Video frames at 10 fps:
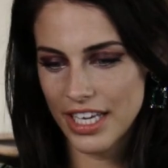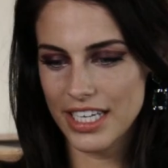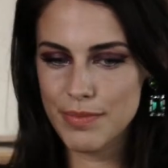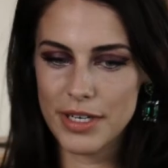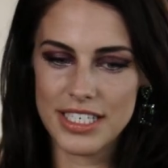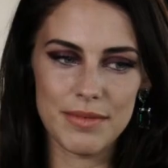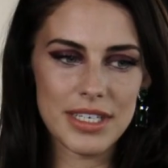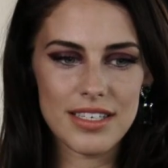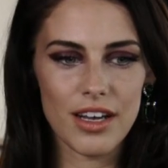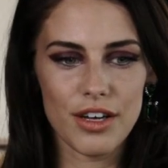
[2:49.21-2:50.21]
expressing
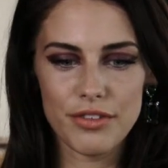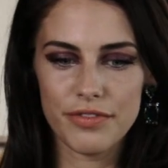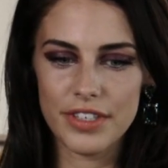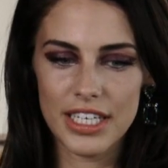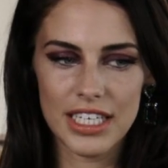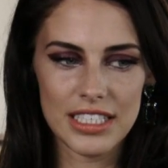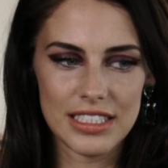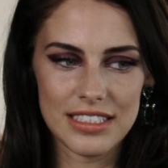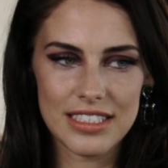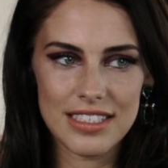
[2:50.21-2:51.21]
myself
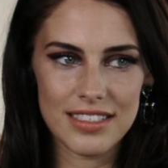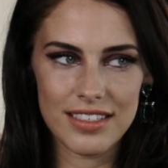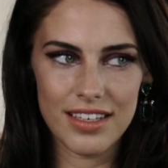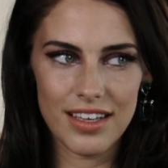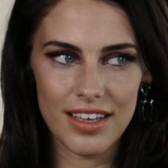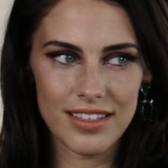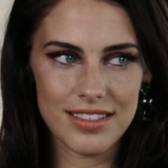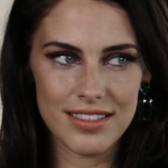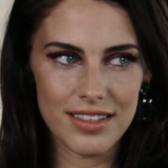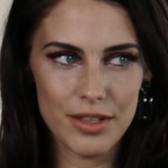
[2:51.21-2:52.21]
and
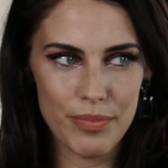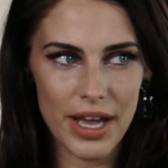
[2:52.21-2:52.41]
it's the